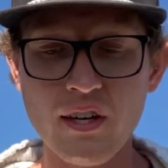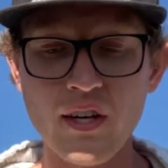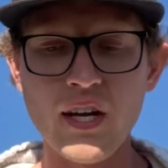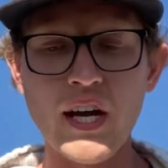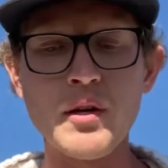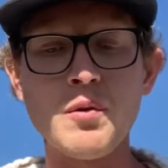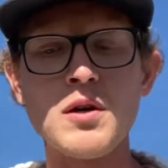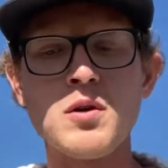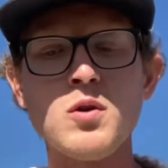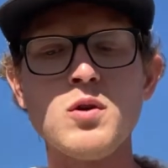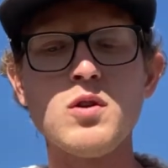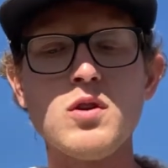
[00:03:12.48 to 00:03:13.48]
Anyone
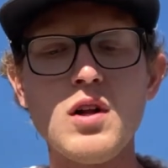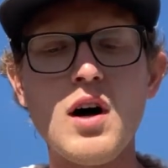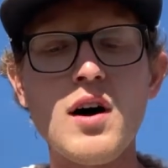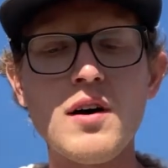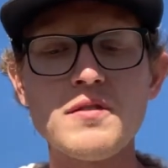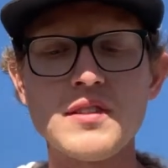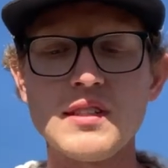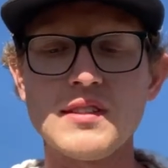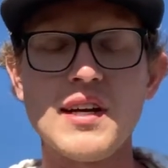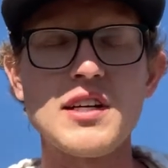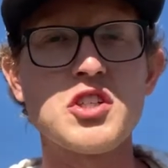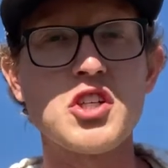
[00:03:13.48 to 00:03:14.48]
who loves is
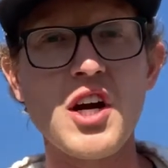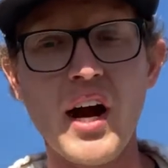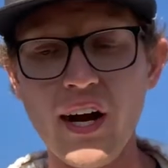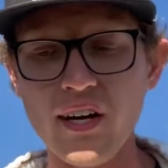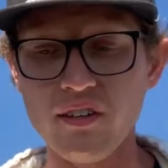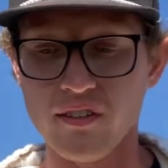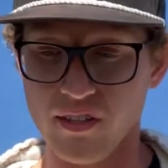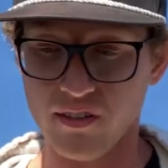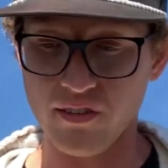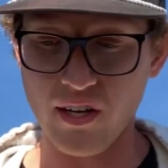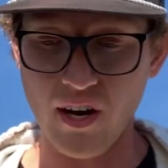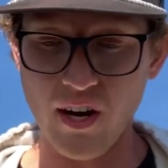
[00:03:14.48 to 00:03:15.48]
a child
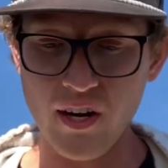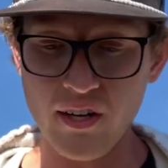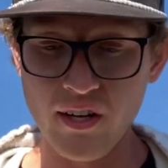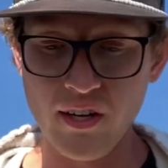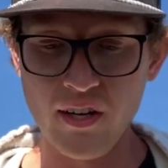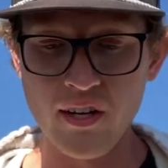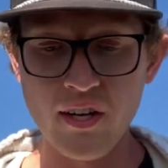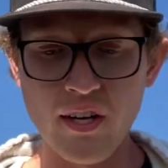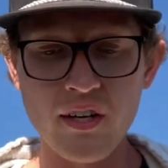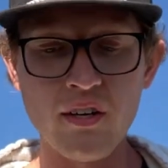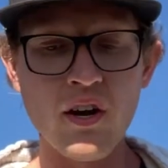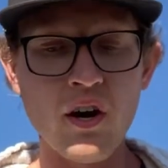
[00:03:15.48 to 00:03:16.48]
of God
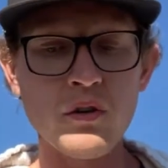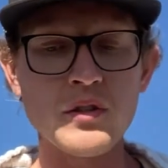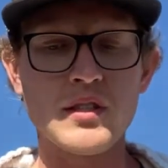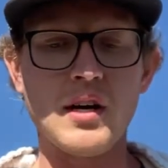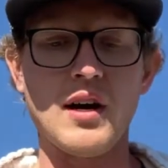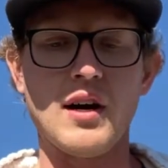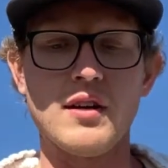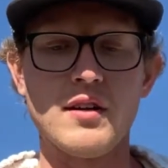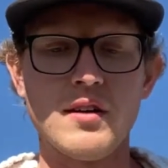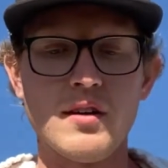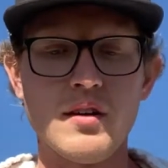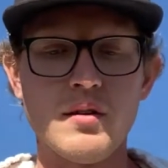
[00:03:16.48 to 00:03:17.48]
and knows God.
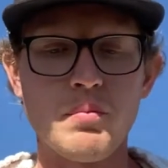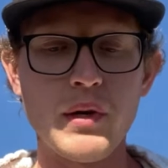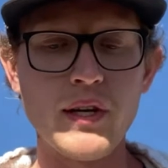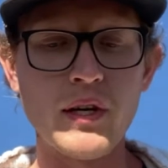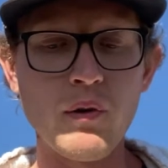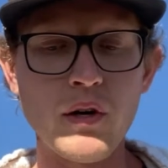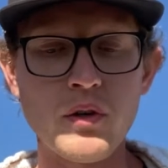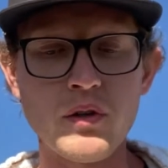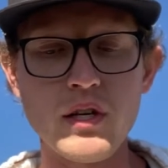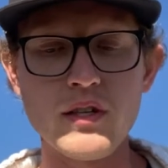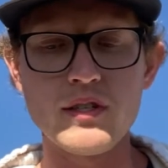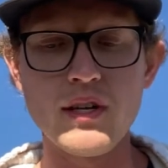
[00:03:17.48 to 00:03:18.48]
But anyone who
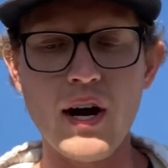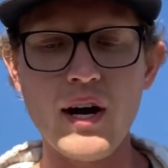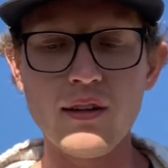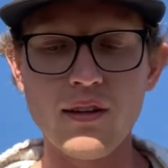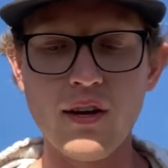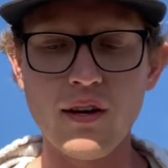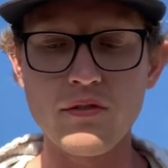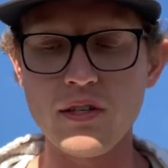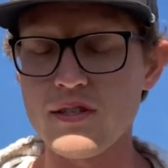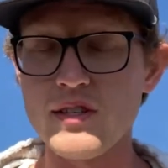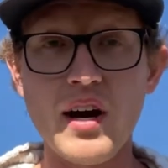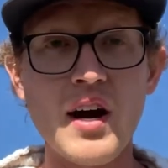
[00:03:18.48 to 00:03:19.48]
does not love
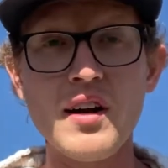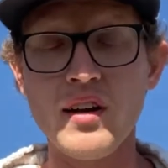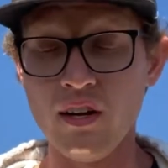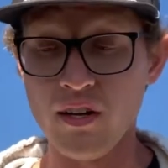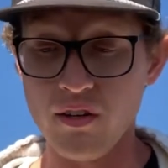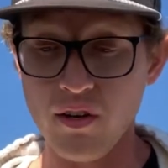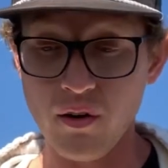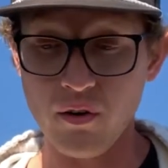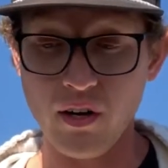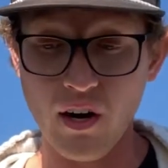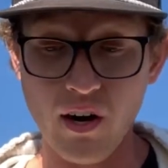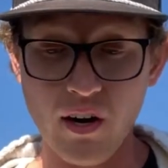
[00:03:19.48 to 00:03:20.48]
does not know
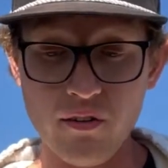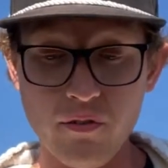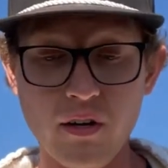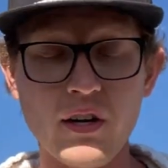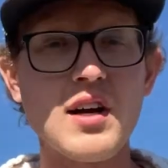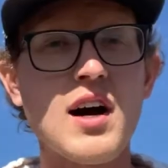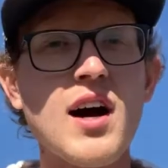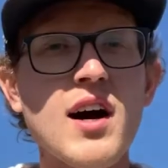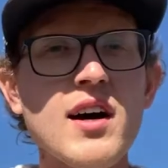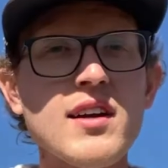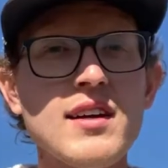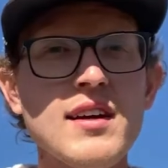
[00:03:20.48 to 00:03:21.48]
God, for
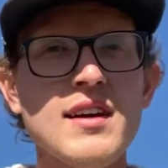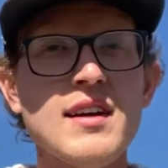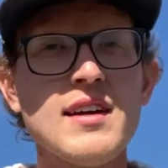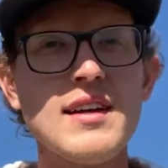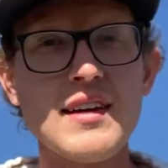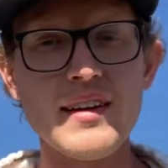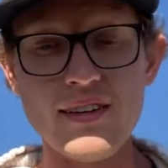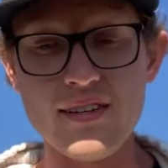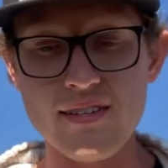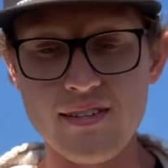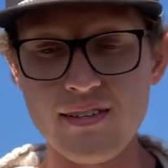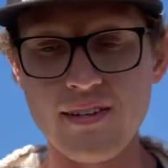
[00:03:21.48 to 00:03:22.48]
God
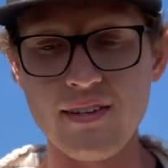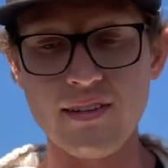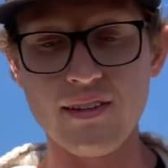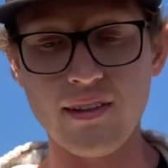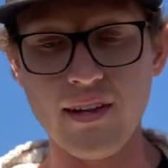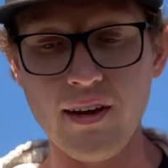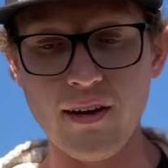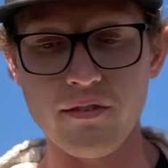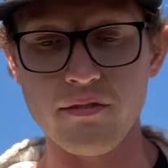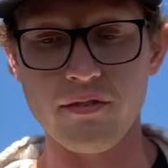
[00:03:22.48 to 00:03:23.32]
is love.